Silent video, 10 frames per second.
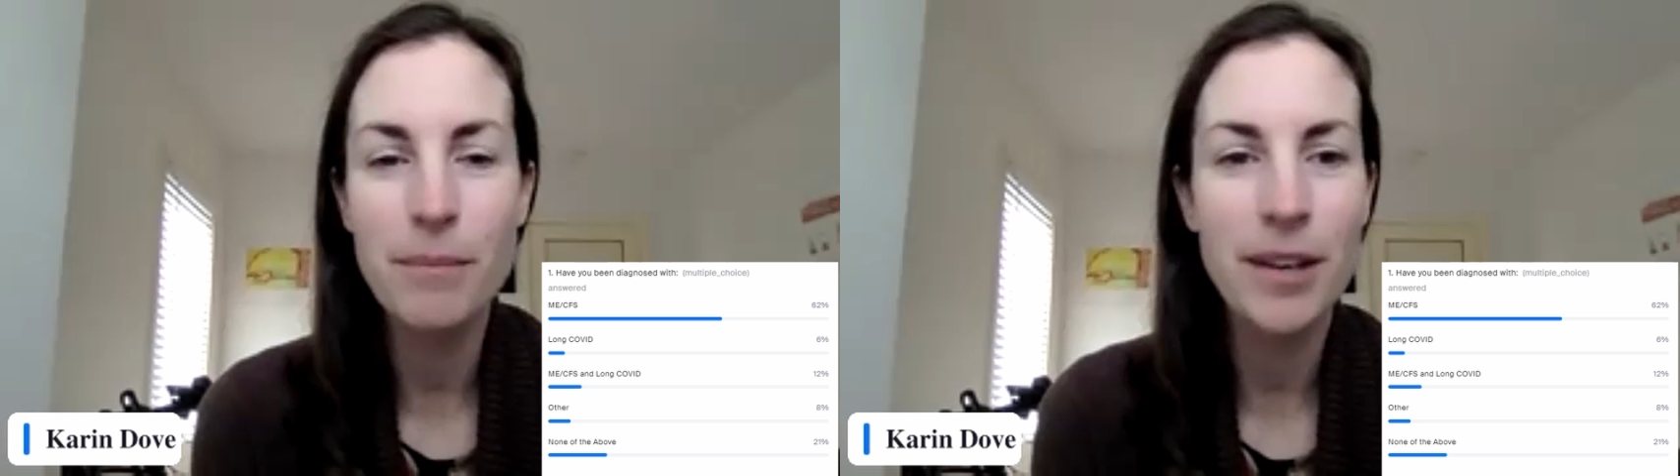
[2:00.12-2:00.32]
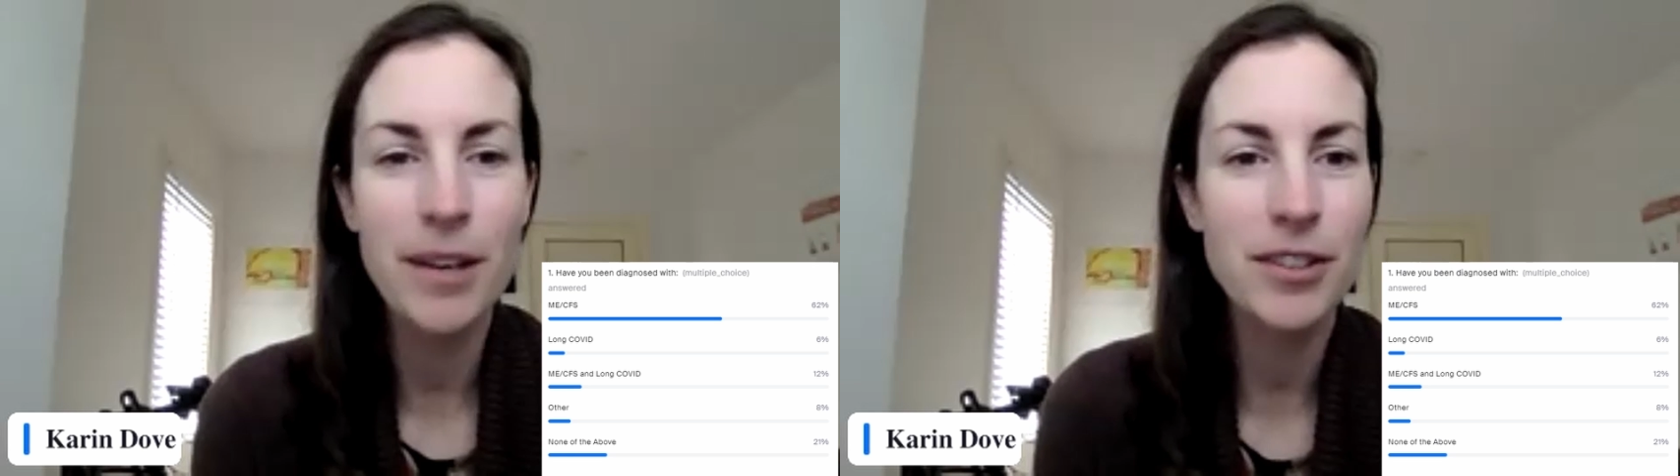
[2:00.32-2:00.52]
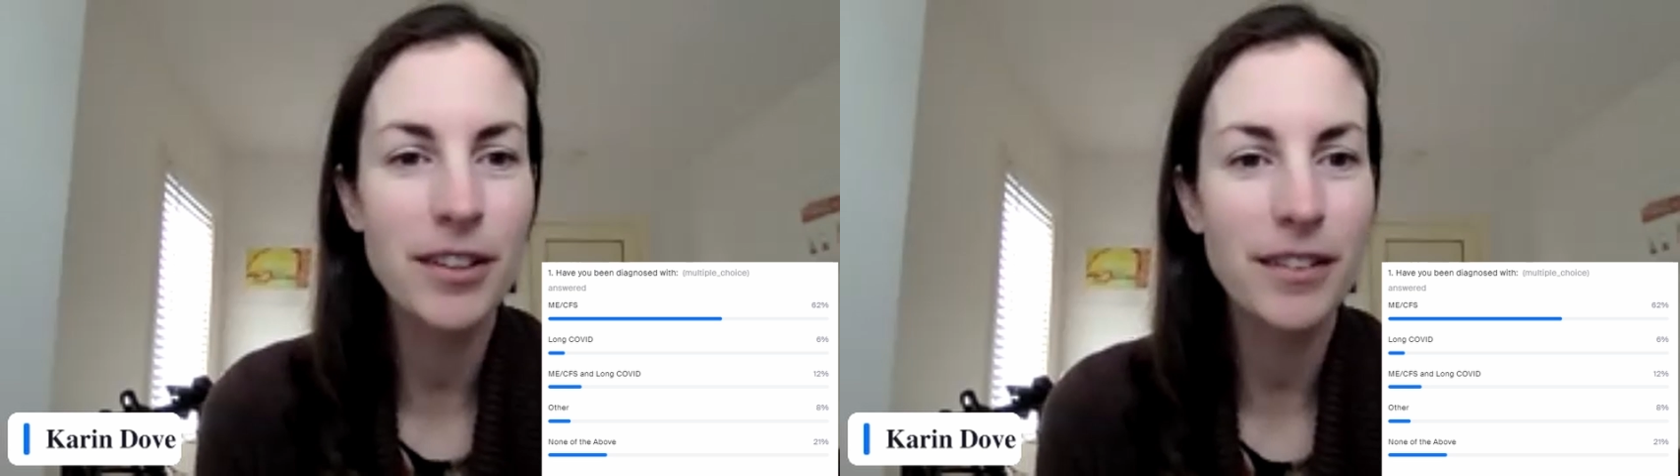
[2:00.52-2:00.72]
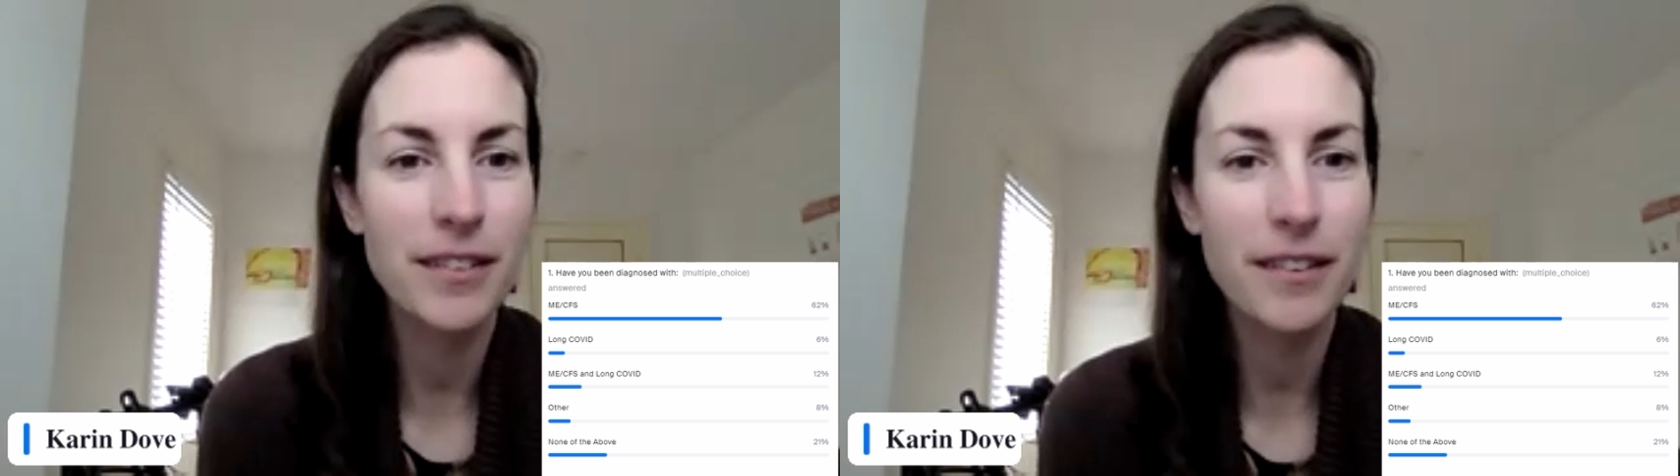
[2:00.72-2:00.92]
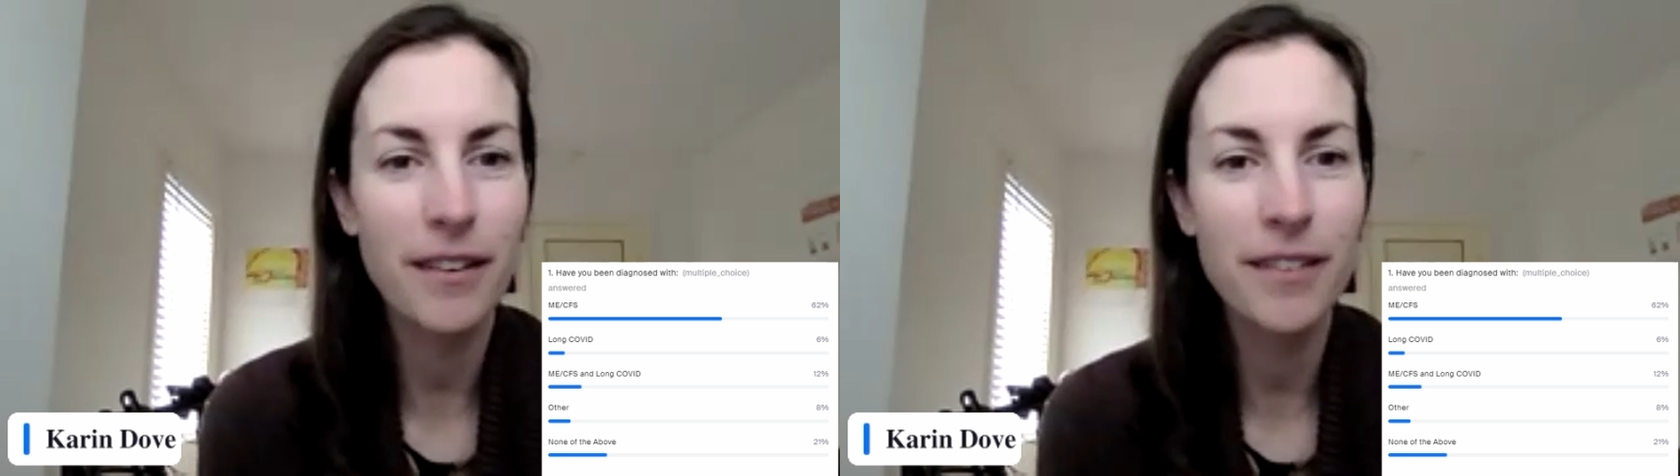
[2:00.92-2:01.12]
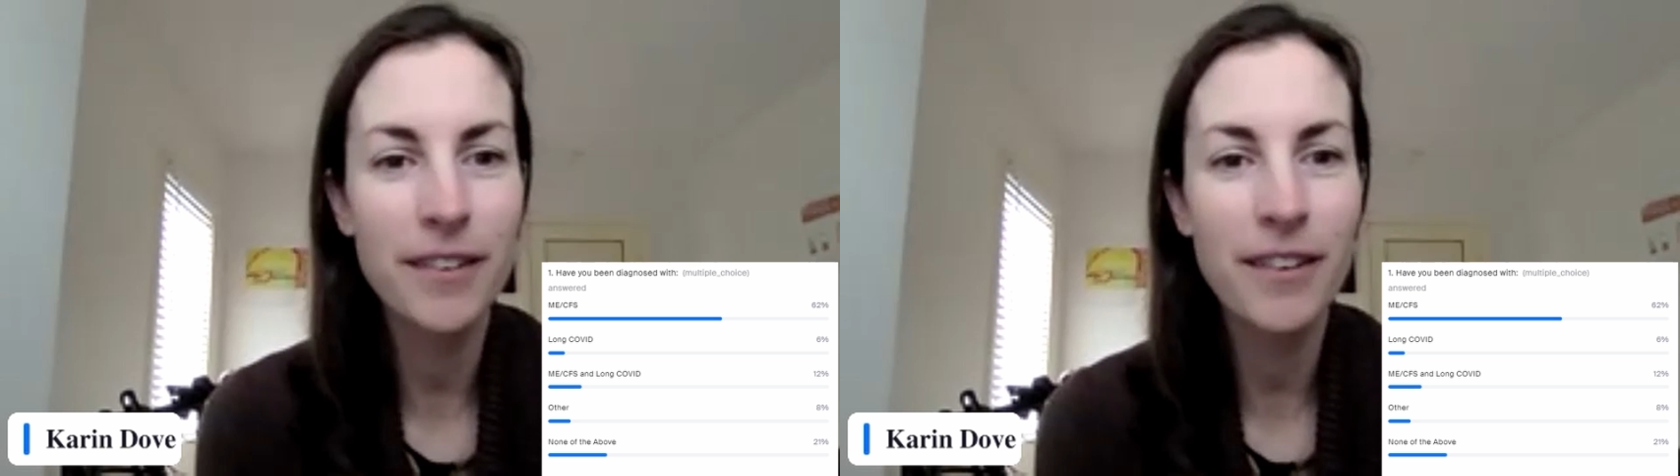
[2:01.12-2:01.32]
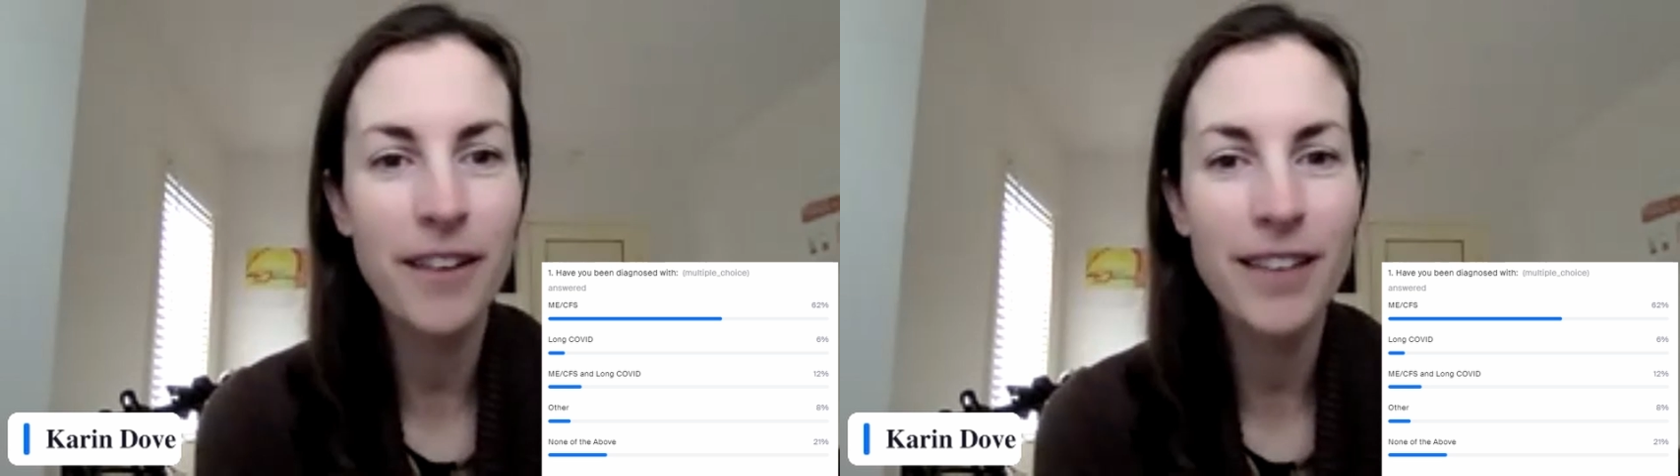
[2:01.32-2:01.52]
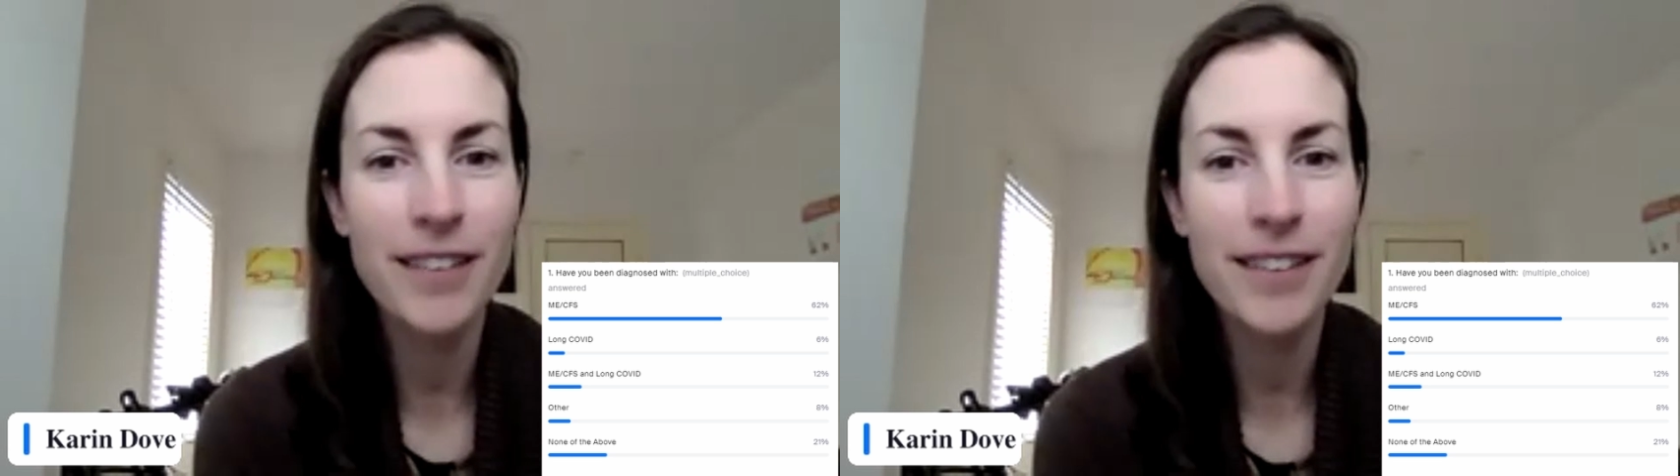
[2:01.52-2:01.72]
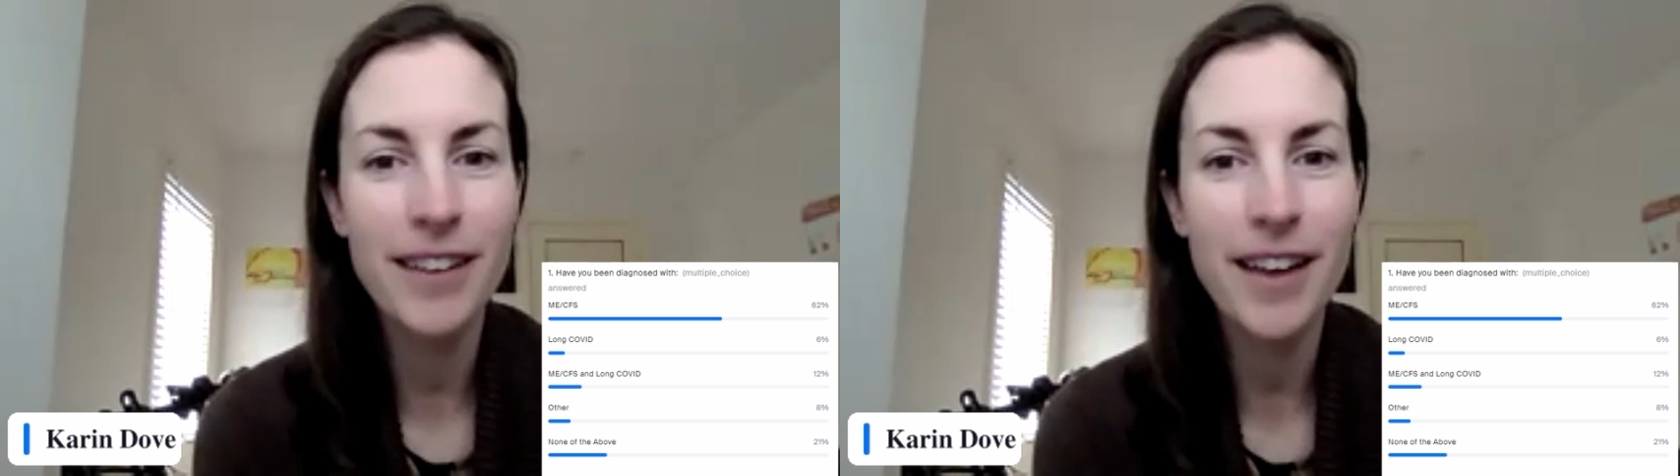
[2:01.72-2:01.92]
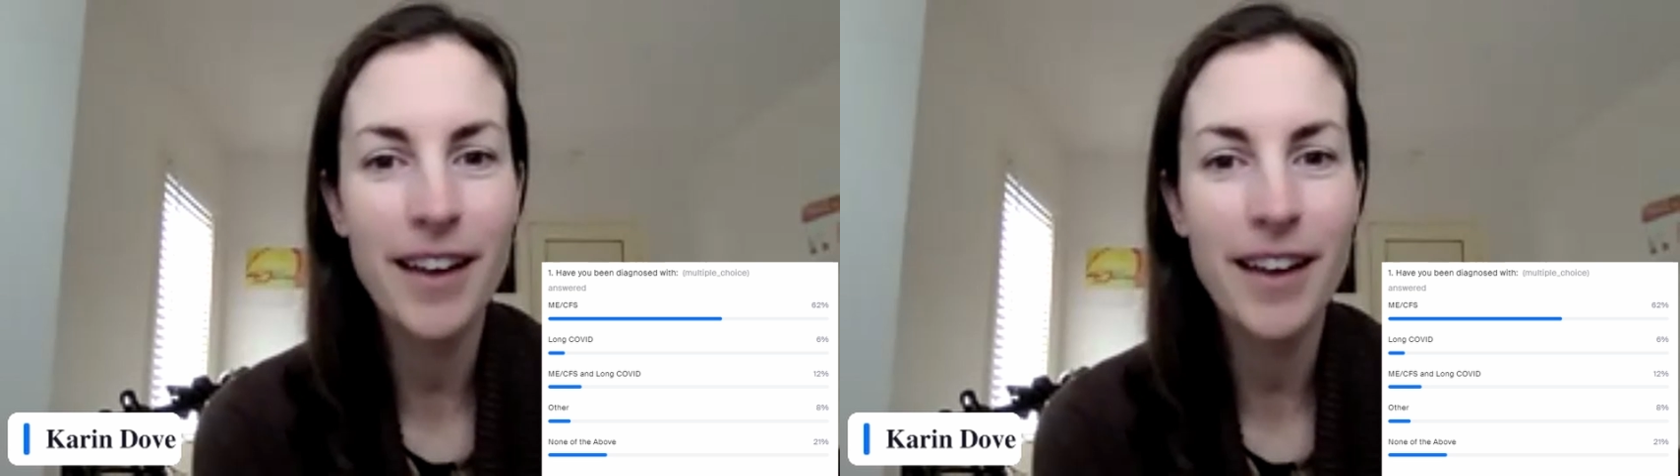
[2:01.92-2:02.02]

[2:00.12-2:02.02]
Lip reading: patients on the line today,